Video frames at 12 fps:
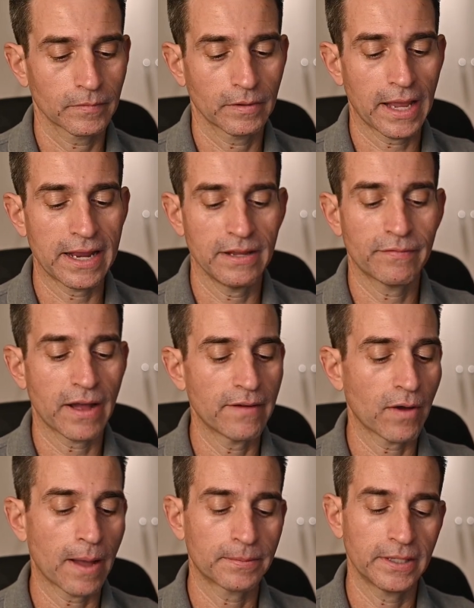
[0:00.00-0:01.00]
85
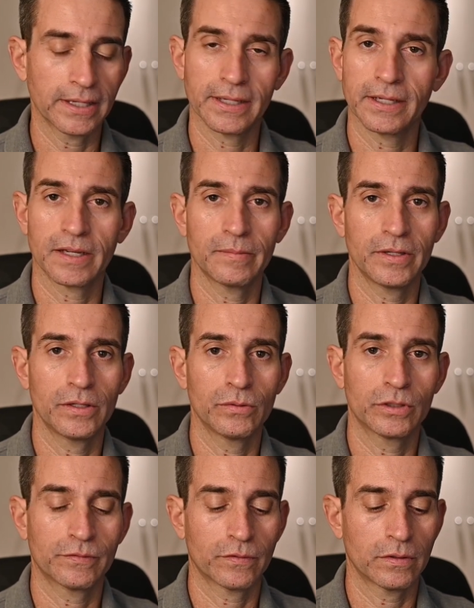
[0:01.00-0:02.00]
optic, and it can be
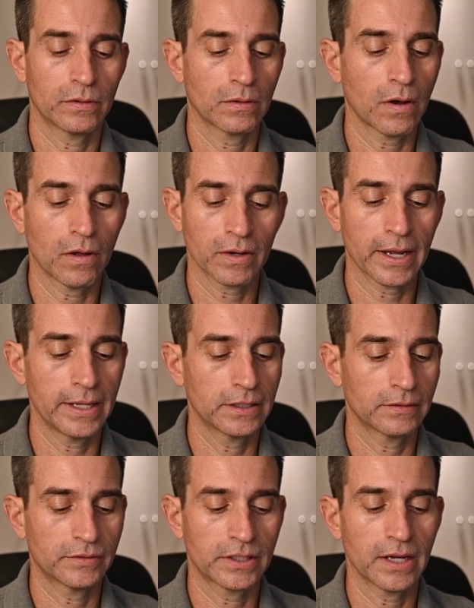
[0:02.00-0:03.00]
used for all
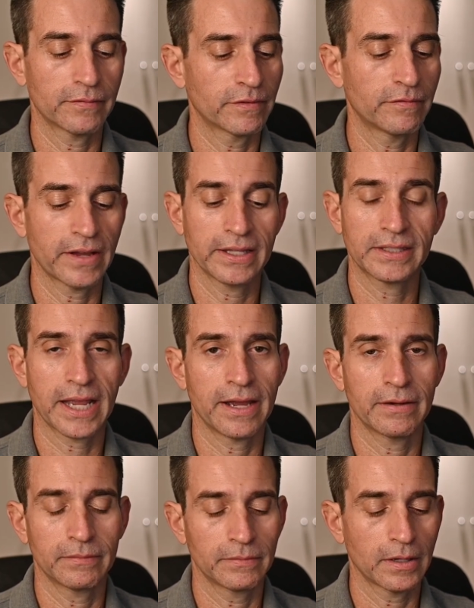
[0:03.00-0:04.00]
kinds of stuff, events
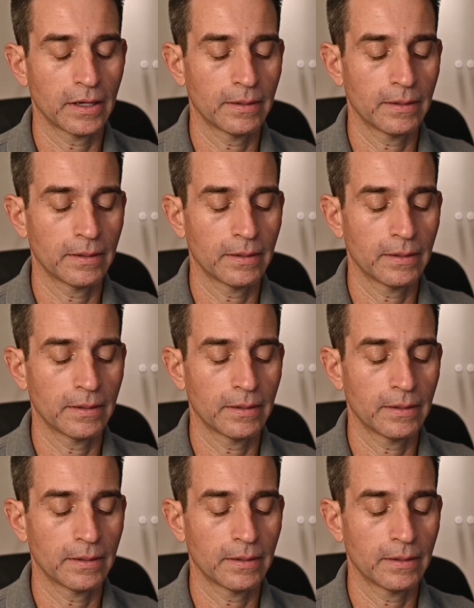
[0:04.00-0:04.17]
and